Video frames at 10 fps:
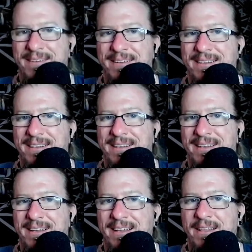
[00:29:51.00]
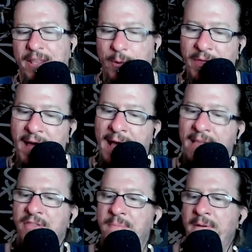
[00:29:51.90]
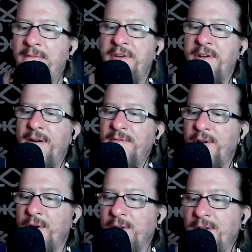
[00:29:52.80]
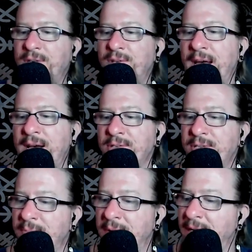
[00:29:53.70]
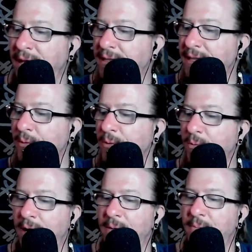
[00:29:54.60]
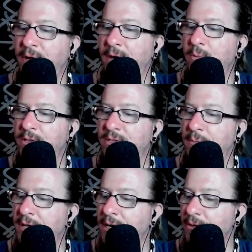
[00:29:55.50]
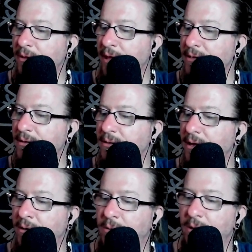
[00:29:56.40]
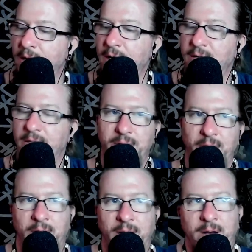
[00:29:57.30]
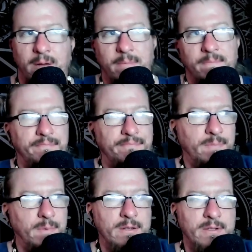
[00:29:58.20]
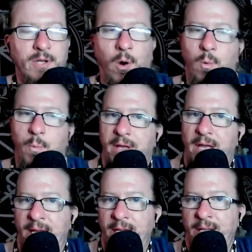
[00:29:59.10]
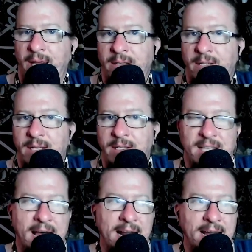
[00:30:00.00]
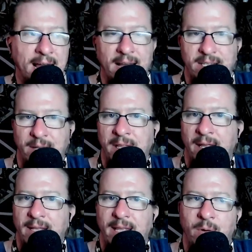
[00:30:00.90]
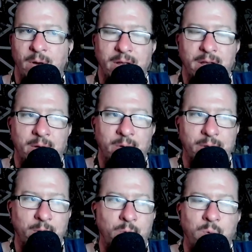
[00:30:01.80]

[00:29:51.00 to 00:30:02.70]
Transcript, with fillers: my favorite songs. They were the anthem of the of the early two thousands, man. Like they were right up there with some of the other, like, you know, uh Dope and and and yeah. Static X. I mean, like they were, you know, they were and